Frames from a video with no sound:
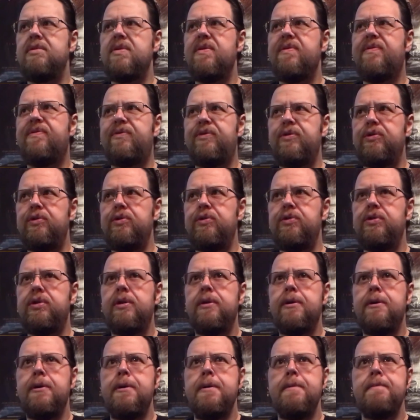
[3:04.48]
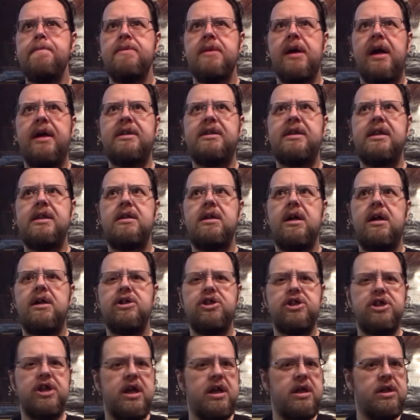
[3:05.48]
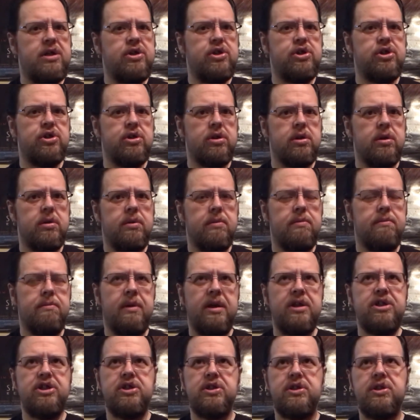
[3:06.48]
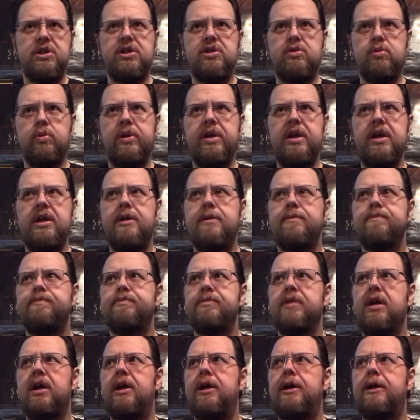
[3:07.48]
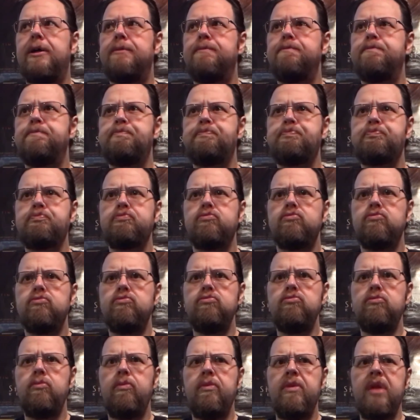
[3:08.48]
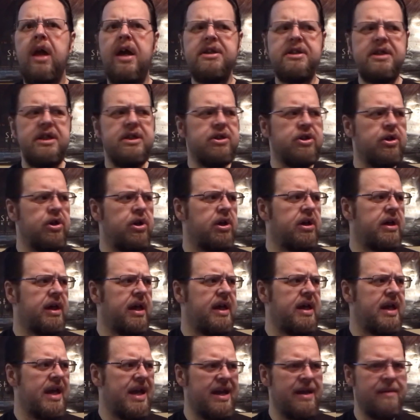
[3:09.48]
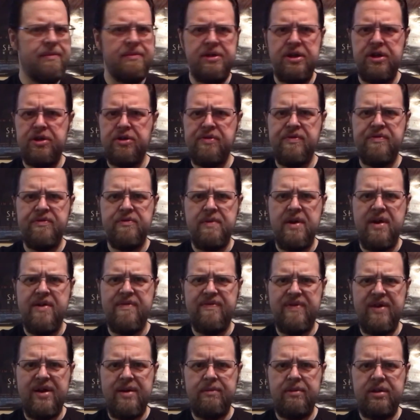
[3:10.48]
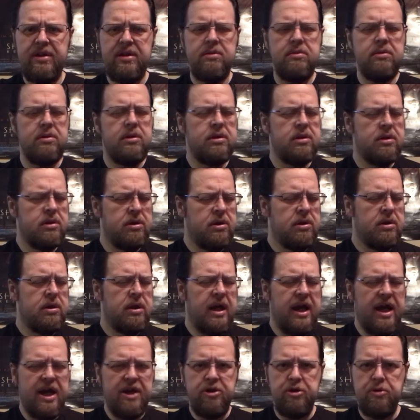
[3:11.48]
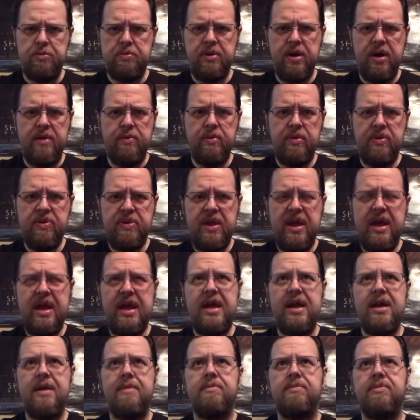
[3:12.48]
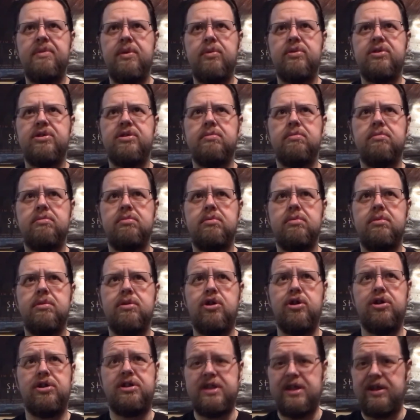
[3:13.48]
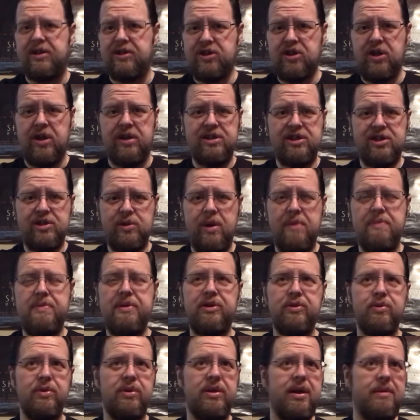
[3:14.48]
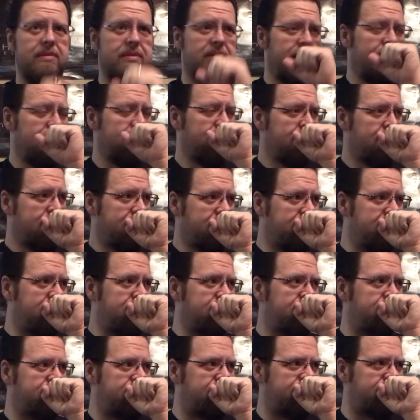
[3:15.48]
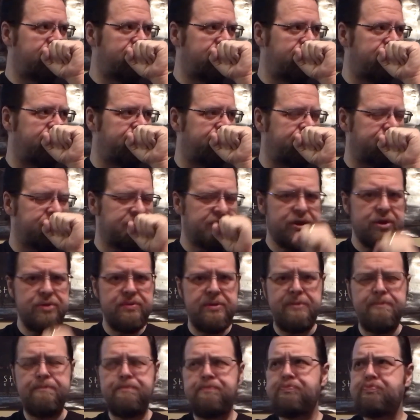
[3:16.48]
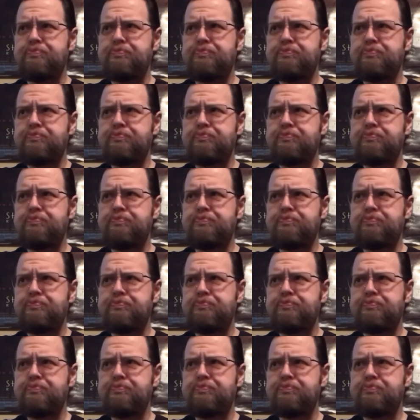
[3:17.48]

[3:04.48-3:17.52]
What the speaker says: to the food, I did not change much this week. I did cook a ham dinner for my family. Had no problem with the ham. There were some good deals on, so I picked one up. Excuse me.